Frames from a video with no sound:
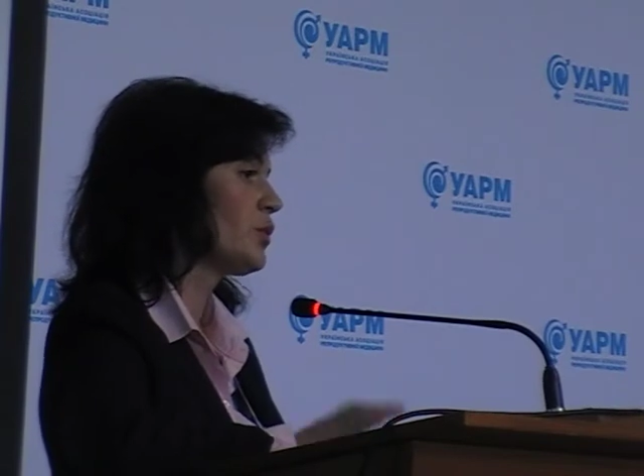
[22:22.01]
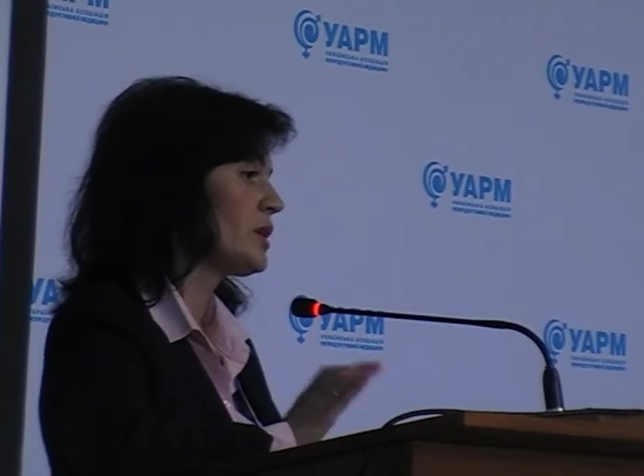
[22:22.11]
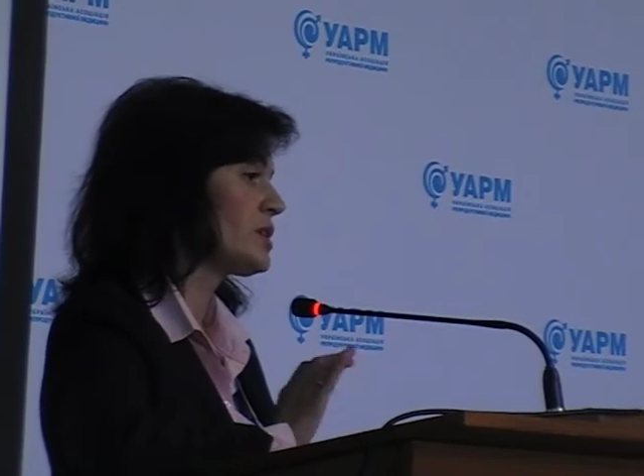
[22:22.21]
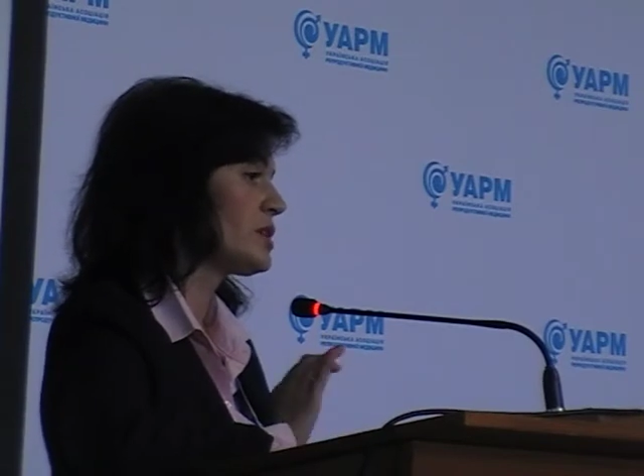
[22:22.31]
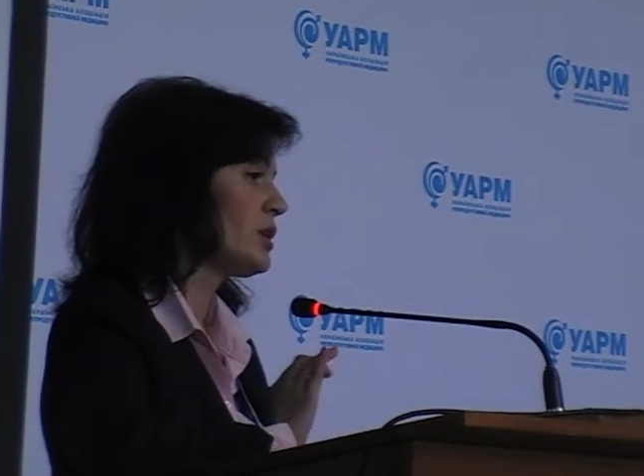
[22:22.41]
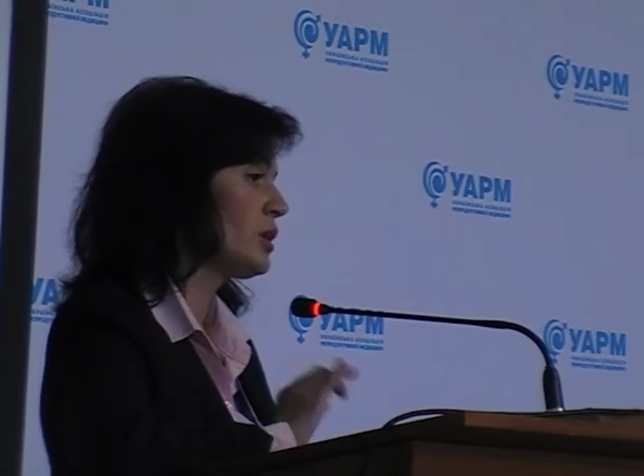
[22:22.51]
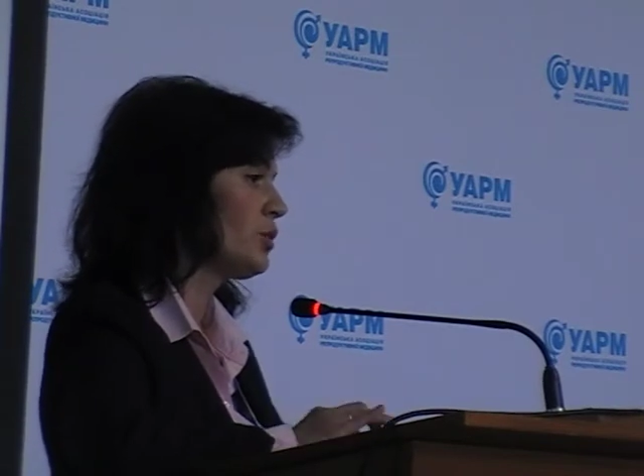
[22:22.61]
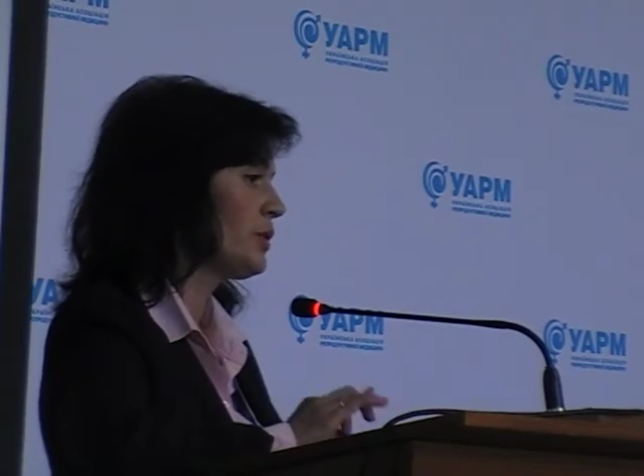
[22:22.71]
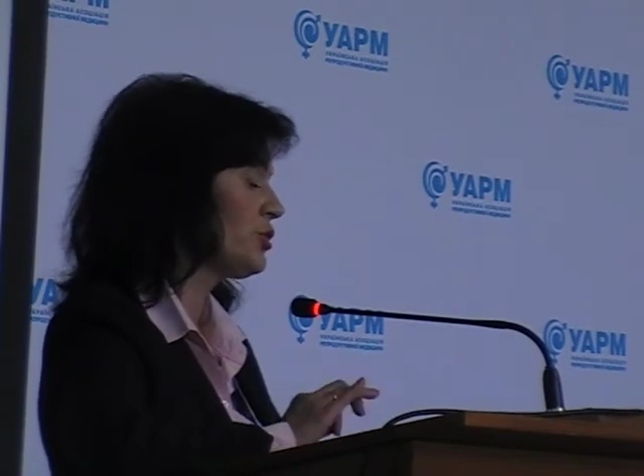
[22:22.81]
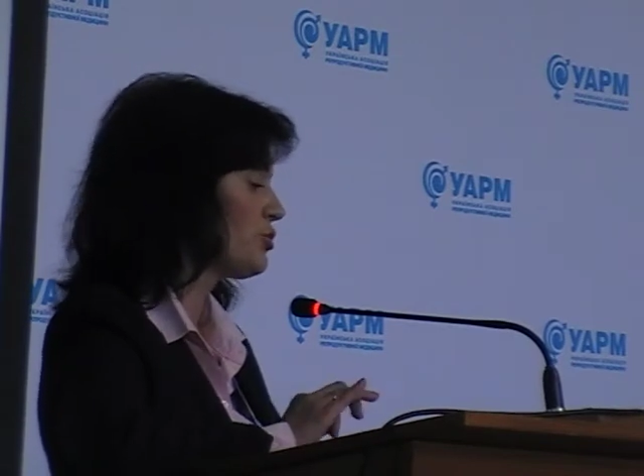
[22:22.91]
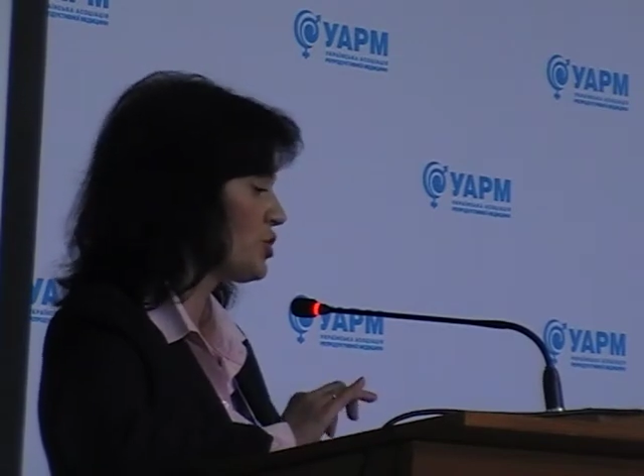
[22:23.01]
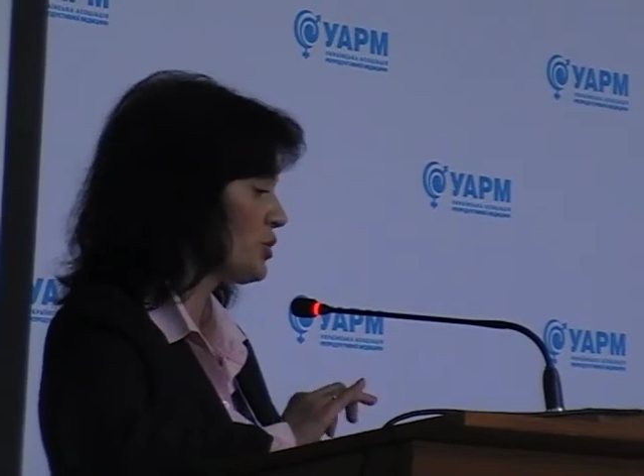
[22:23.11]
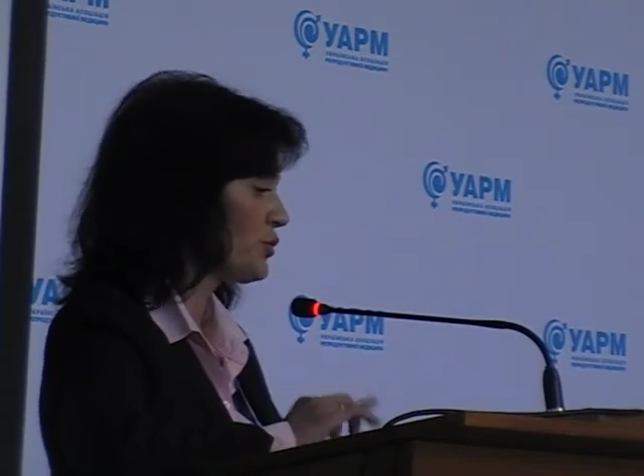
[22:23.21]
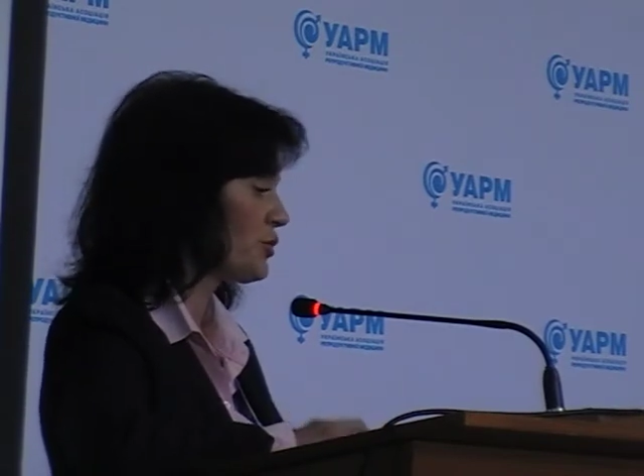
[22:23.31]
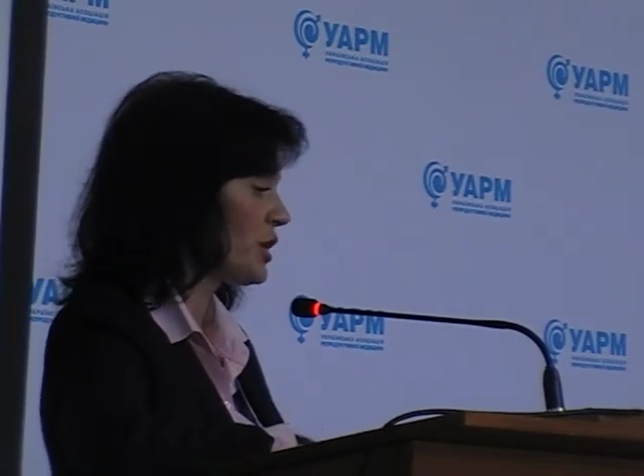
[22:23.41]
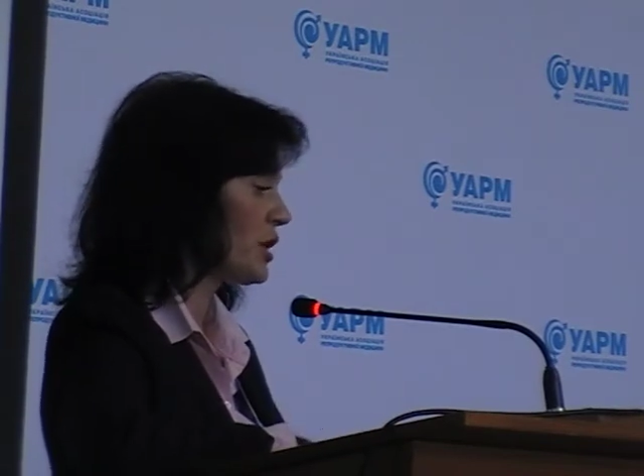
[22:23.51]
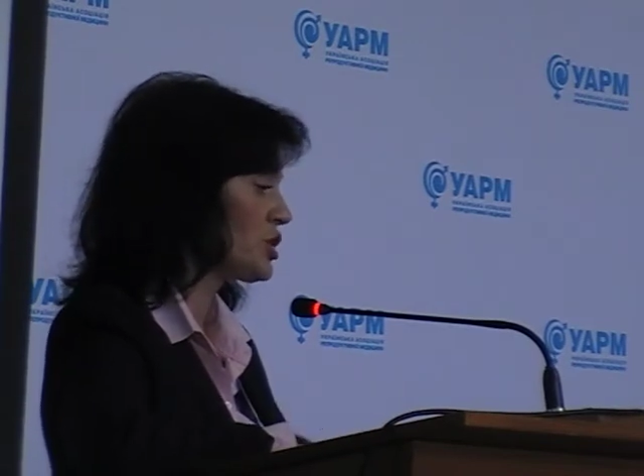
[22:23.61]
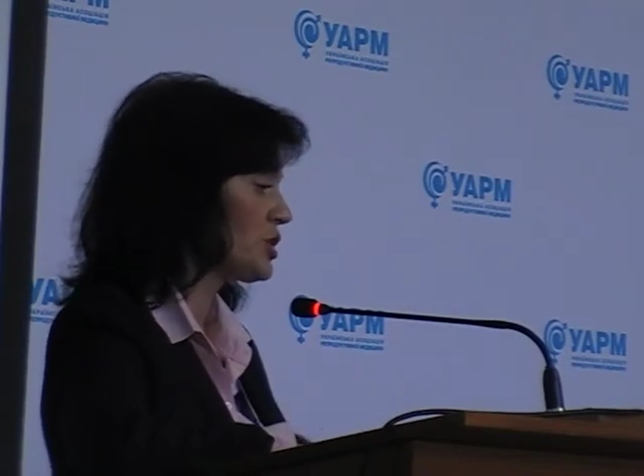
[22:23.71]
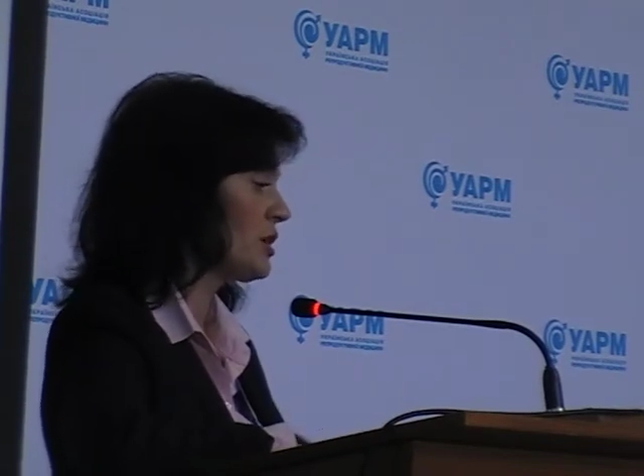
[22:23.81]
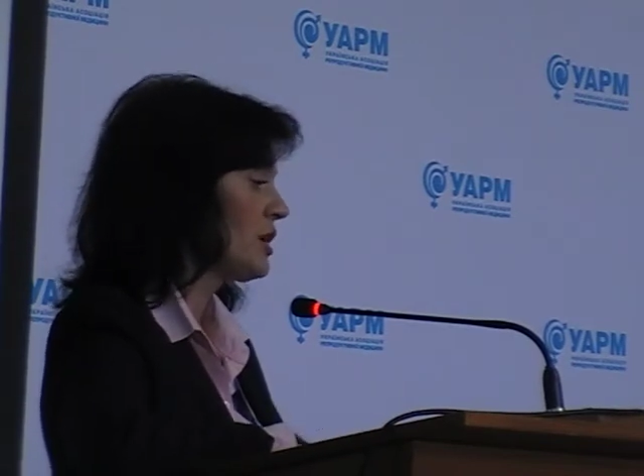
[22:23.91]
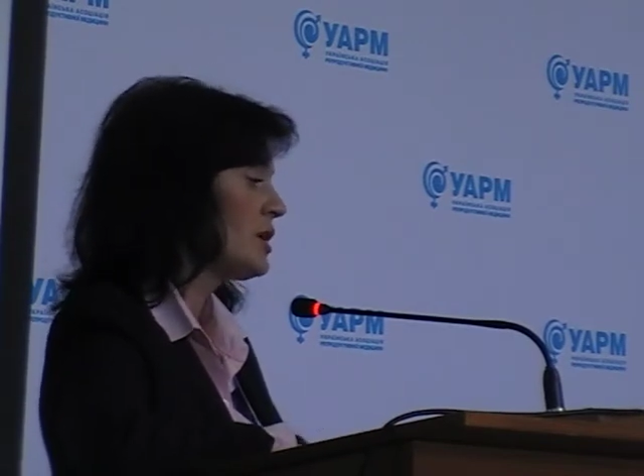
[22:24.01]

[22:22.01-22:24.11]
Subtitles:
with low androgen production,